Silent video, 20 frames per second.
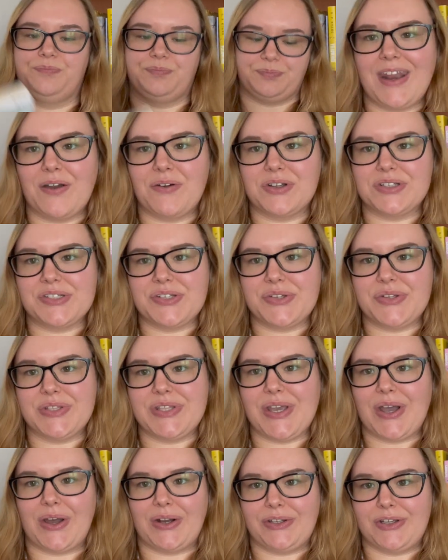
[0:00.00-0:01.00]
Now onto
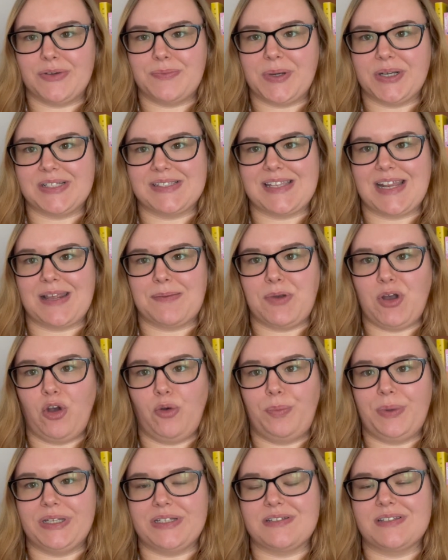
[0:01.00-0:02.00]
the audiobooks that I'm
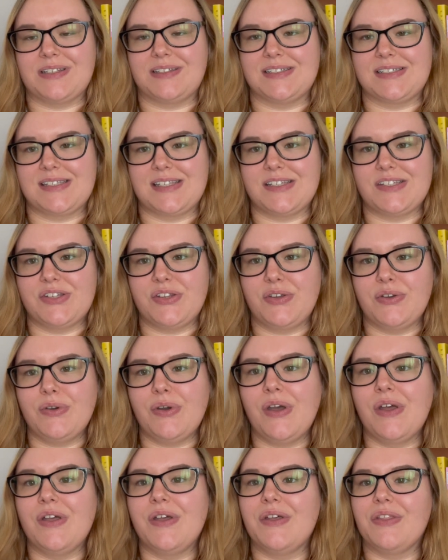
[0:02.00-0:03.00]
hoping to listen to.
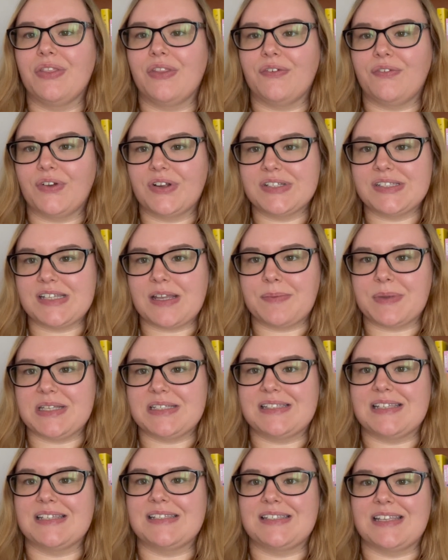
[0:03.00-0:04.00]
The first up is
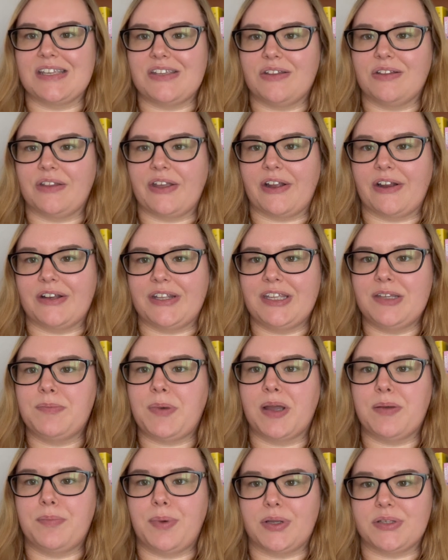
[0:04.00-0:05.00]
The Singularity
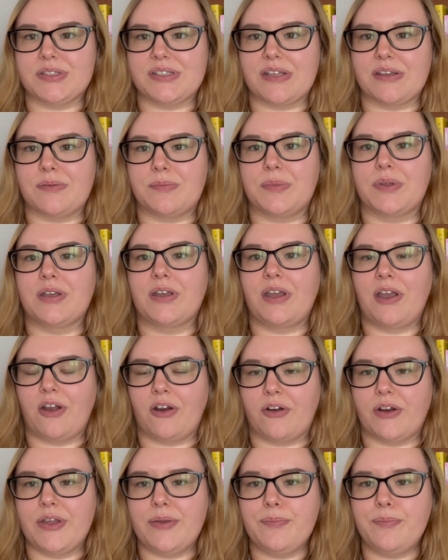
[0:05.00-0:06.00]
by Balsam
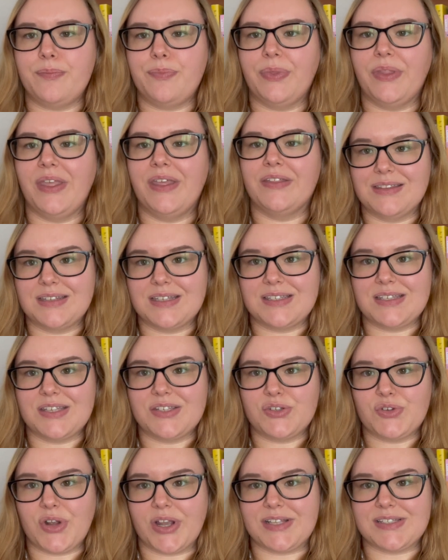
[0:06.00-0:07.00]
Karam. This is
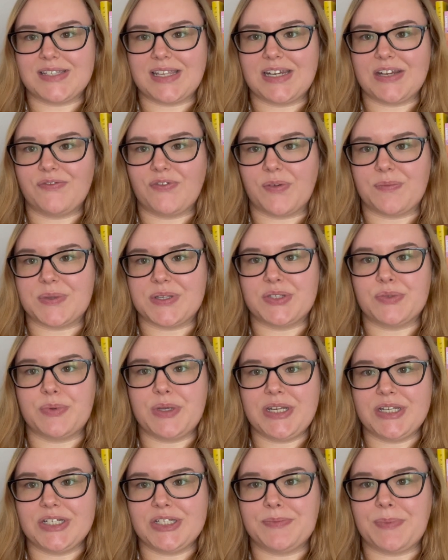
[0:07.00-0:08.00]
translated from the
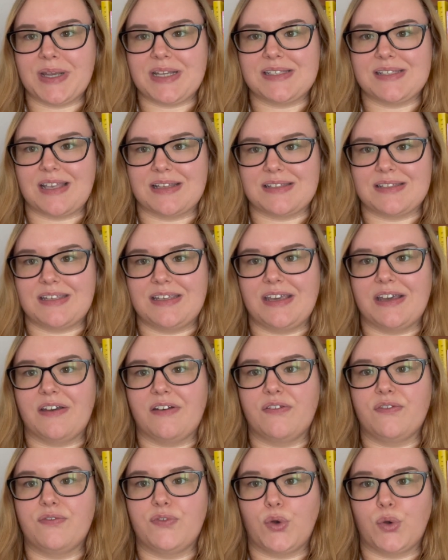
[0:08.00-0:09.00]
Swedish by
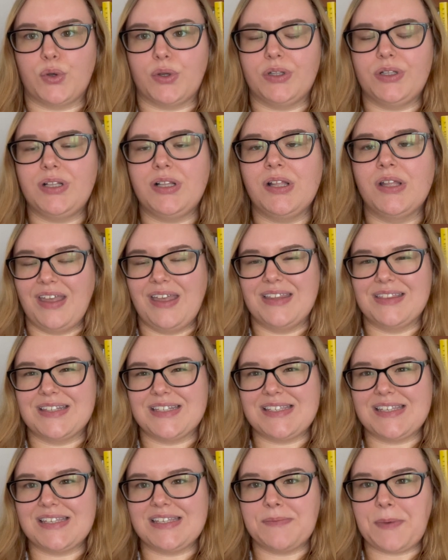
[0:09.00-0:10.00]
Saskia Vogel.
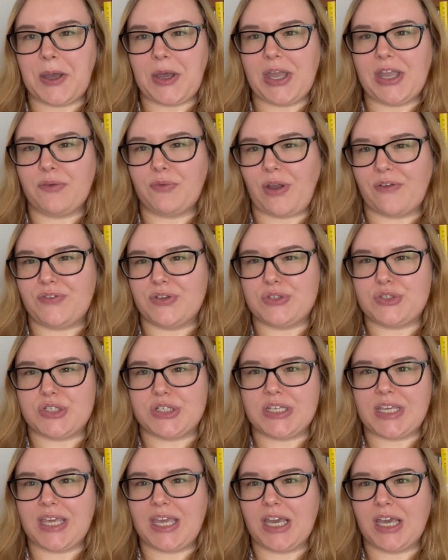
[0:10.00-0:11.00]
This is about a
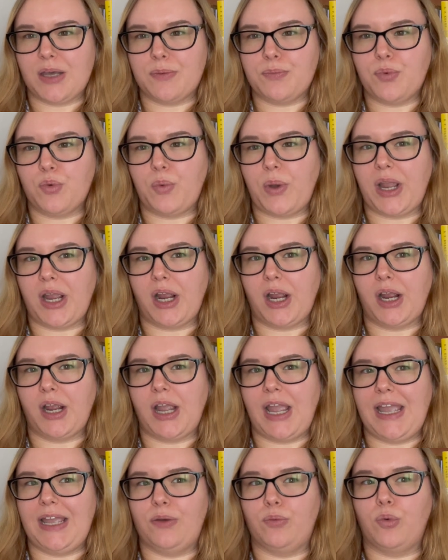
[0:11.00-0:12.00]
refugee camp
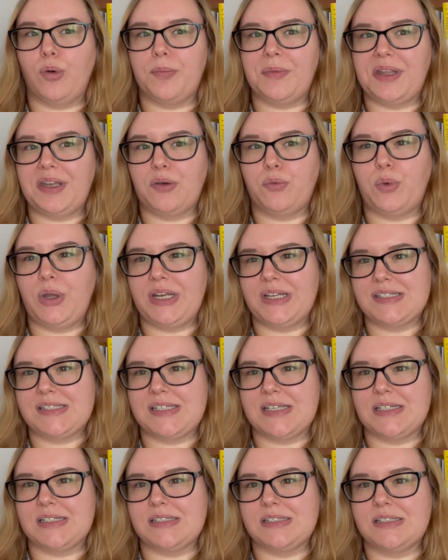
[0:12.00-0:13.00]
where a woman
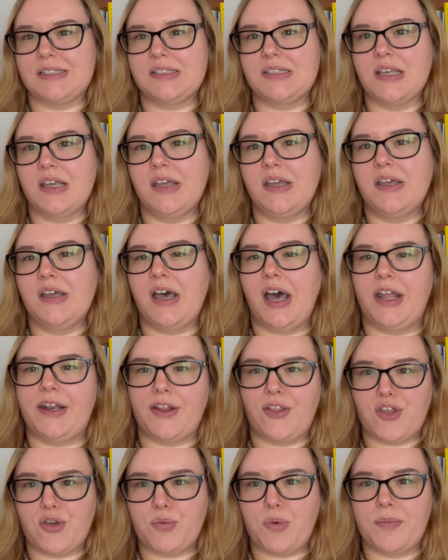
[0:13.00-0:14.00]
witnesses
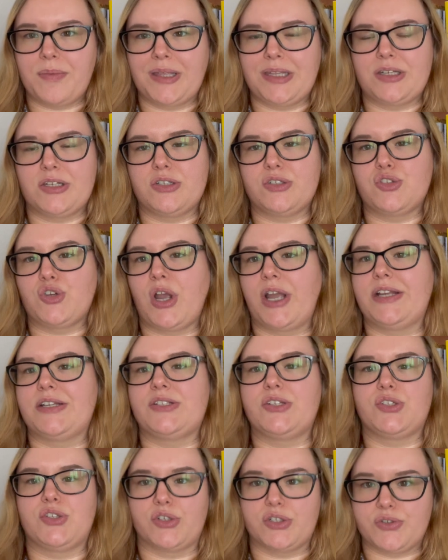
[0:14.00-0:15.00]
another woman trying
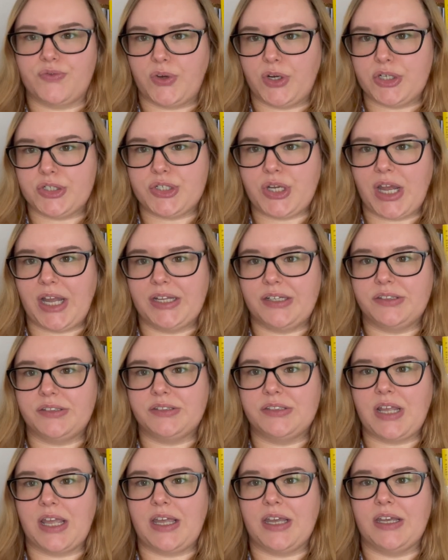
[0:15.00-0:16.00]
to search for her
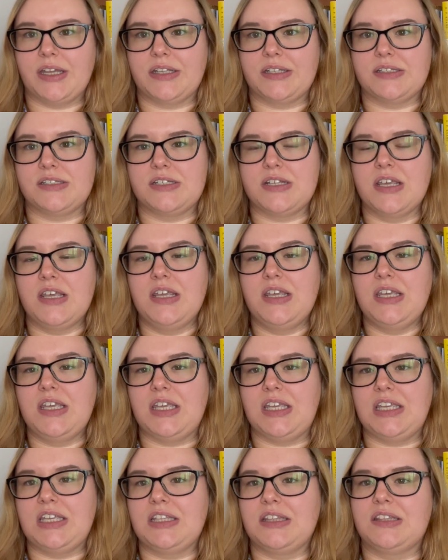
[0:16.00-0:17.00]
child and
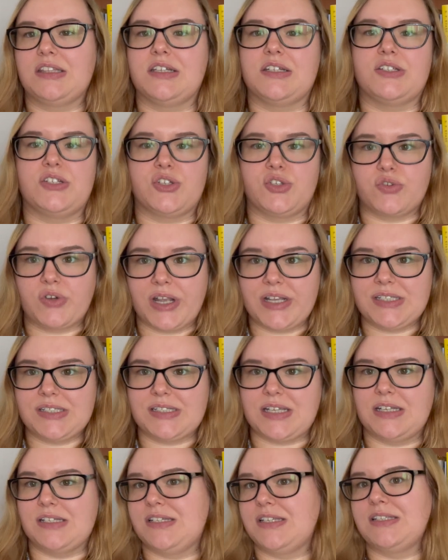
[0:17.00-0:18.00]
in the distress
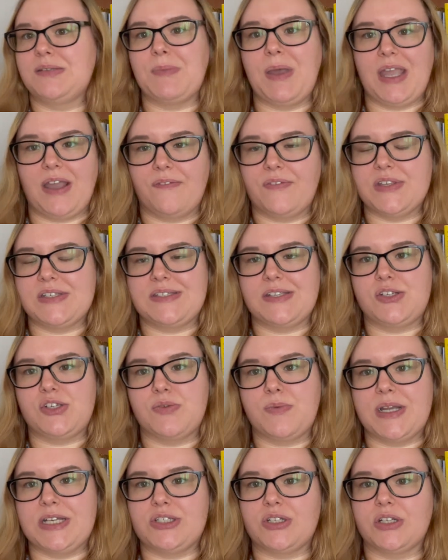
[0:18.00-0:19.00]
and dismay of the
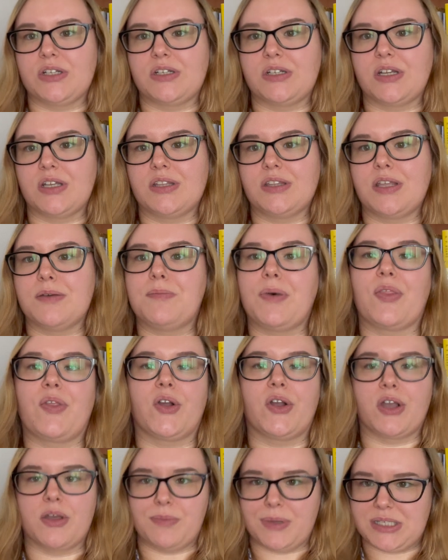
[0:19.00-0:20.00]
situation, the mother
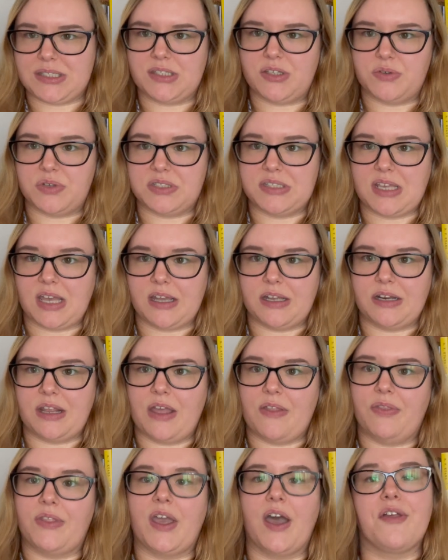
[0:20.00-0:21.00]
commits suicide.
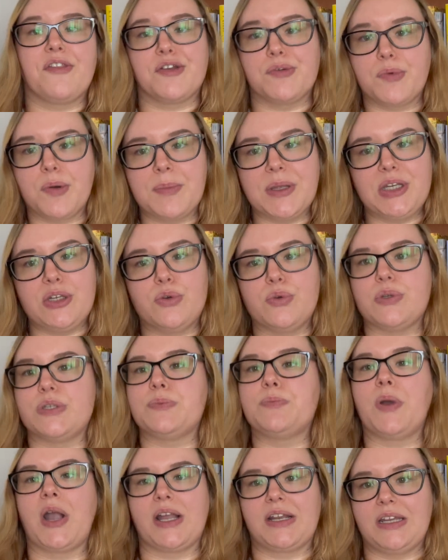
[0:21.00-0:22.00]
And the other woman who is
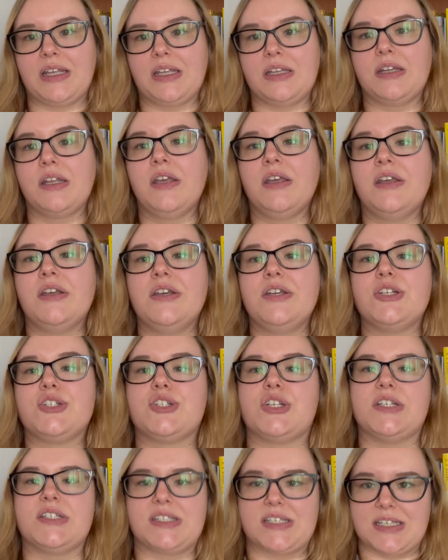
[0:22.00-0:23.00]
pregnant,
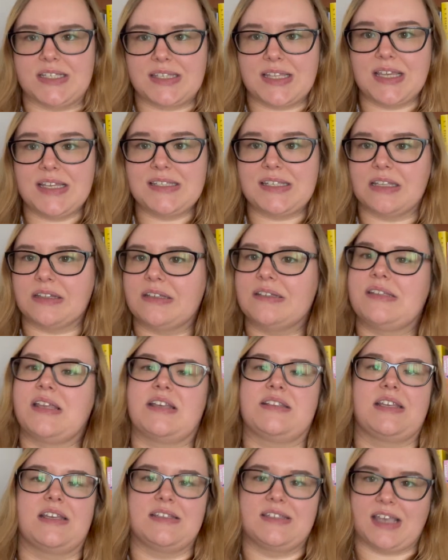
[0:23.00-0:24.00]
she sees this and this
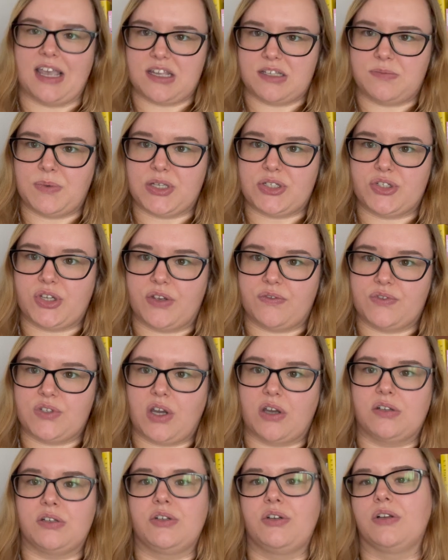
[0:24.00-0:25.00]
has a seismic shift
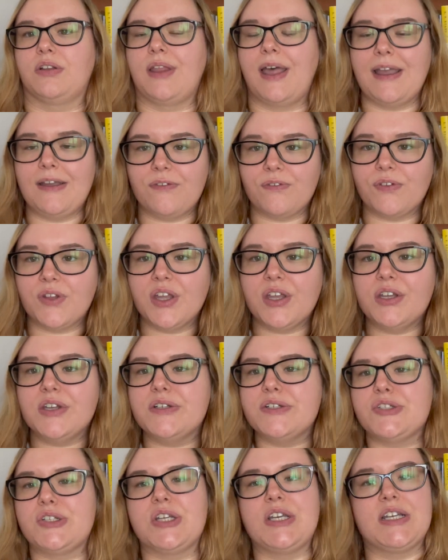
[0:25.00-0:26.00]
on her life.
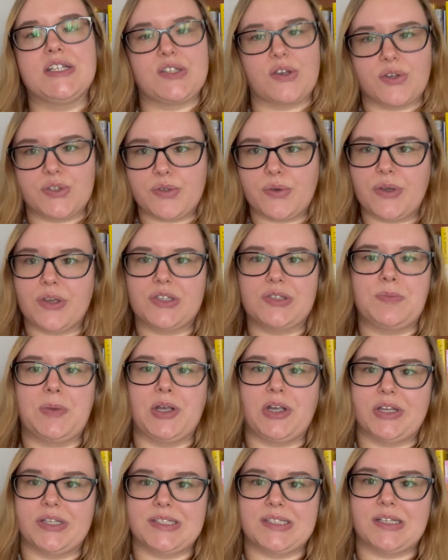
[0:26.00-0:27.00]
She has also
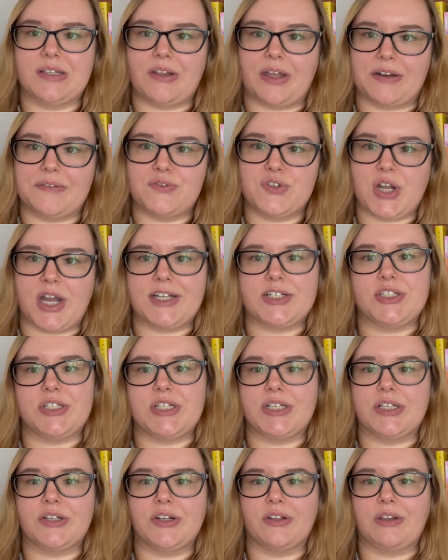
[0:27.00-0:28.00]
experienced a lot of
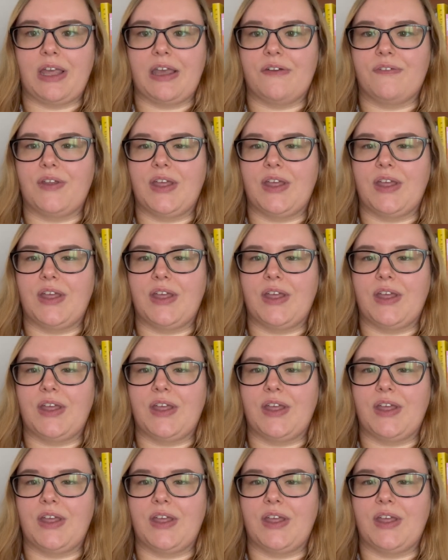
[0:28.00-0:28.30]
tragedy in her life.